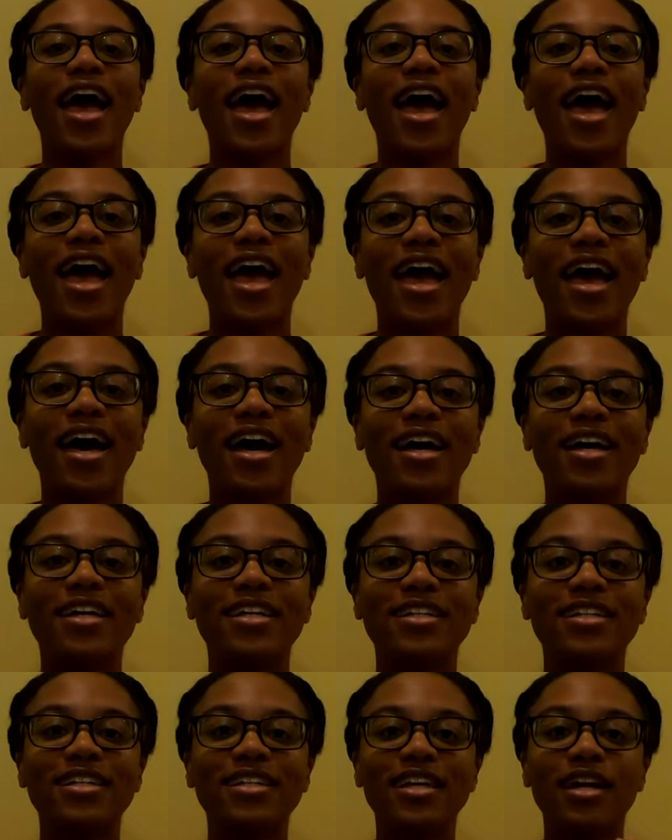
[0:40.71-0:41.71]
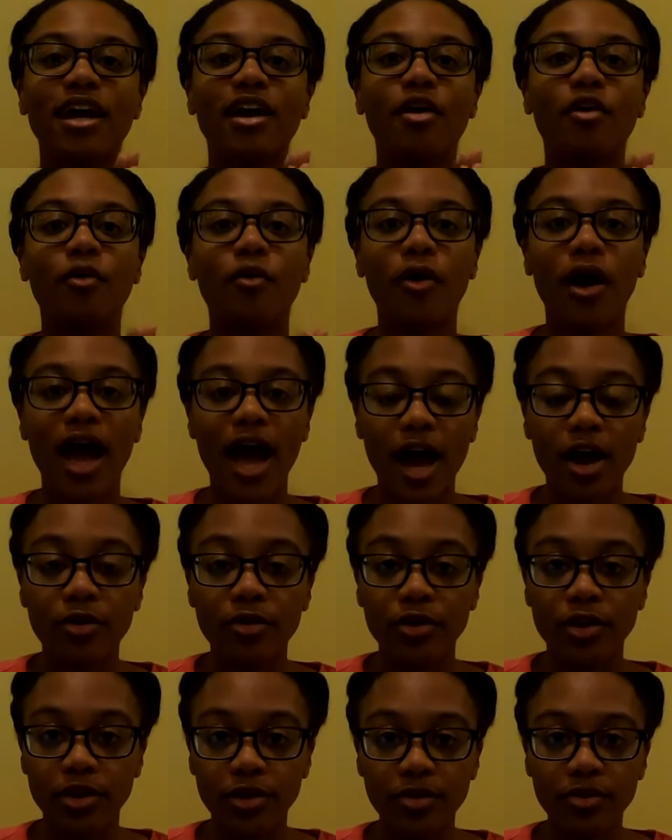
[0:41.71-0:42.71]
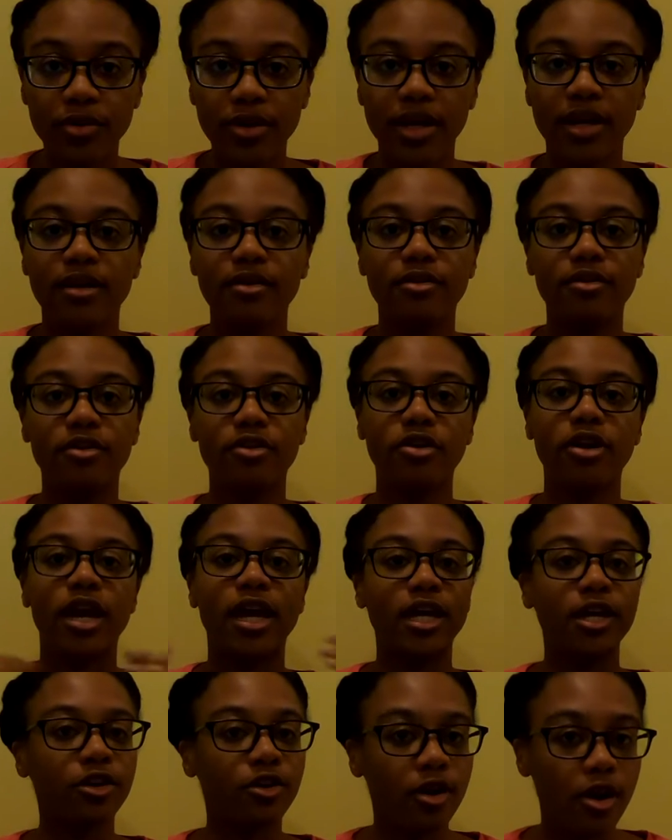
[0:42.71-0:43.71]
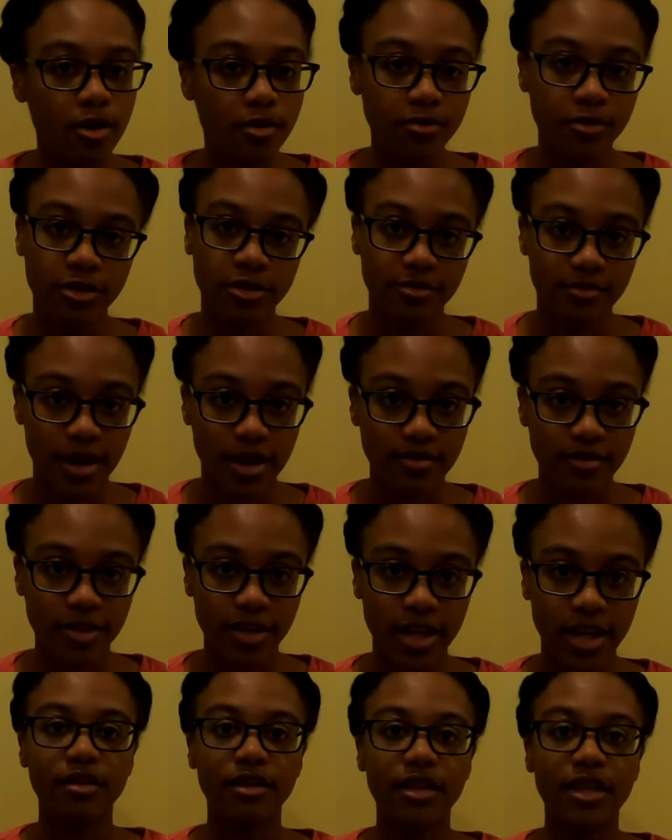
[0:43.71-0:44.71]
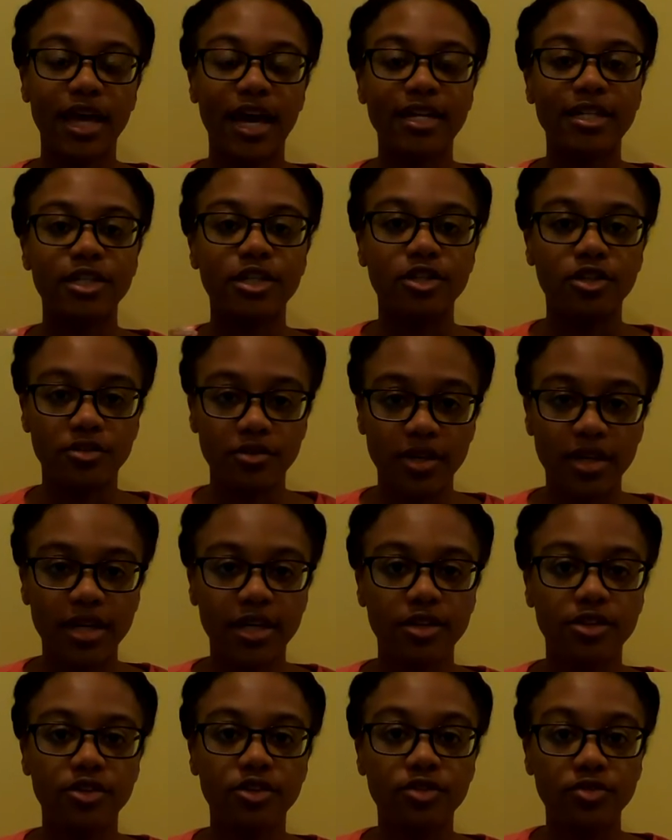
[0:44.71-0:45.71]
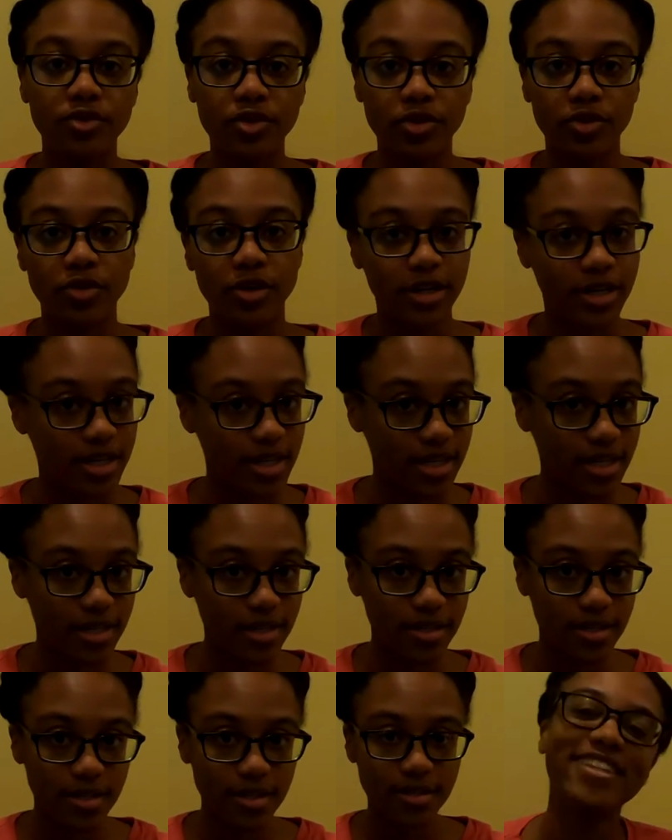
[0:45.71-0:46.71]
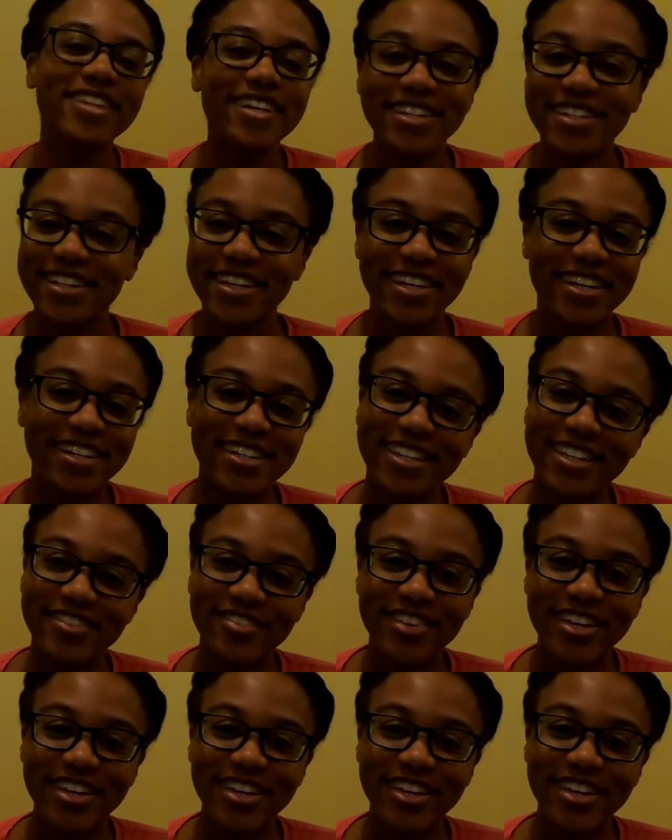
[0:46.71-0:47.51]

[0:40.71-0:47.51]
and how you can create your own survival kit that's unique to your needs. Let's get into the